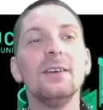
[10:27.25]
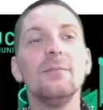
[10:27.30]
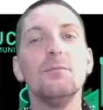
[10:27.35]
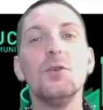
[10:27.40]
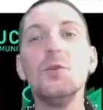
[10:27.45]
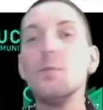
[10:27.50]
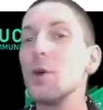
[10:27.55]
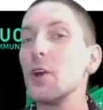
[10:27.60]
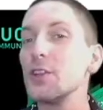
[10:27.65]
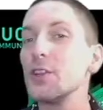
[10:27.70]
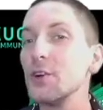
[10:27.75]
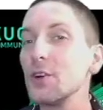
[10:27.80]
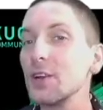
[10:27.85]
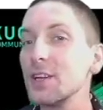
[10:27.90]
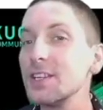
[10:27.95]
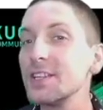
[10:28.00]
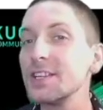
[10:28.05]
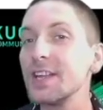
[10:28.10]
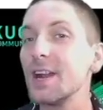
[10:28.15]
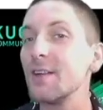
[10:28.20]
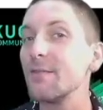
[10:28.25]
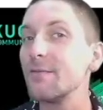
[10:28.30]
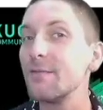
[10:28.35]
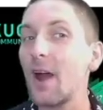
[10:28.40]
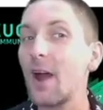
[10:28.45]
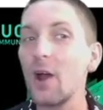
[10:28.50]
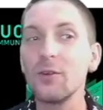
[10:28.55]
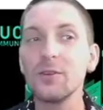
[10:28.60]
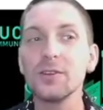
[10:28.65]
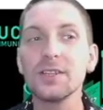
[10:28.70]
Moonboy tokens that I
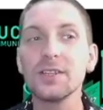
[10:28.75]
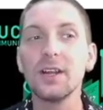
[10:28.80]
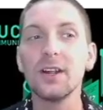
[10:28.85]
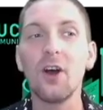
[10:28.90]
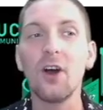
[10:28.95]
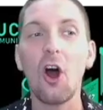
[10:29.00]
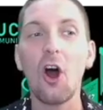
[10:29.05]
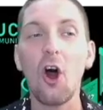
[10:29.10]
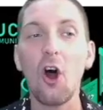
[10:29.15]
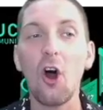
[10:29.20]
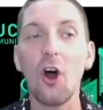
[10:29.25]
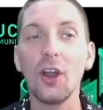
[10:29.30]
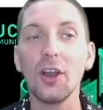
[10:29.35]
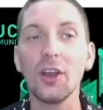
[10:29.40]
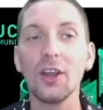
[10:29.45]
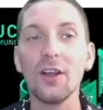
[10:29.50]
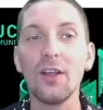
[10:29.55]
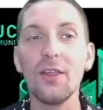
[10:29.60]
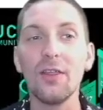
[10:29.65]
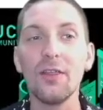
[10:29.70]
found on